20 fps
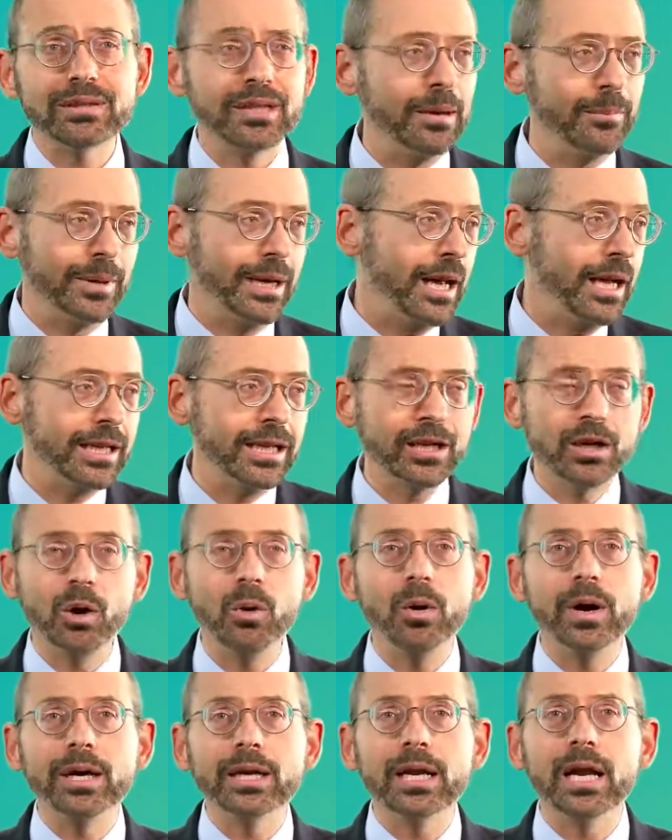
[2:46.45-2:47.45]
I can
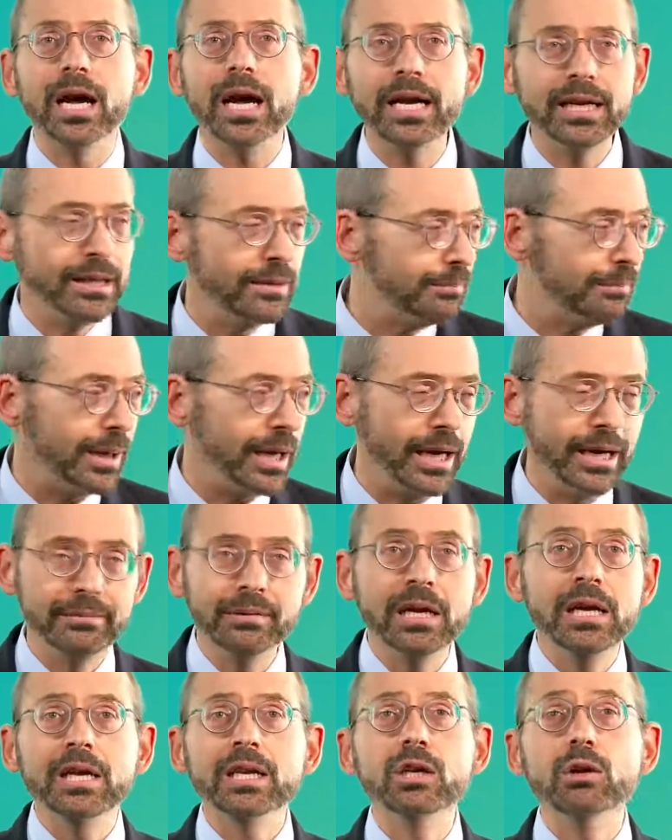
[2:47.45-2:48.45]
go online and buy
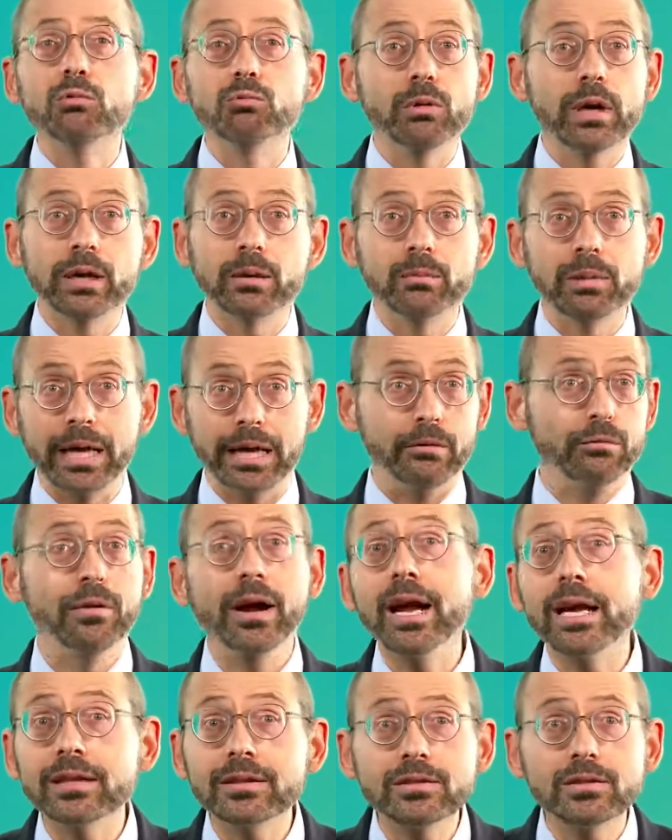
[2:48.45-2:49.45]
red or black
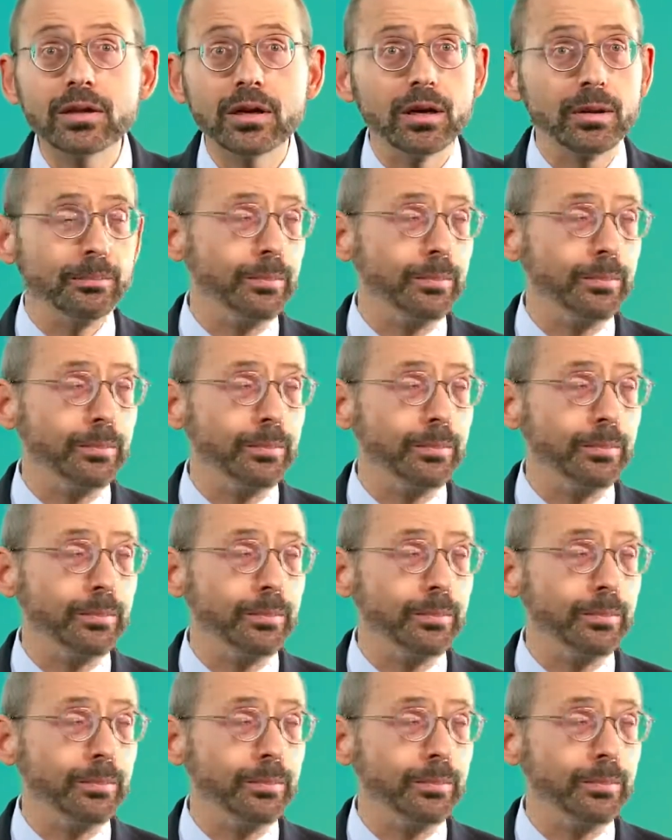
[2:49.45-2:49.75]
rice,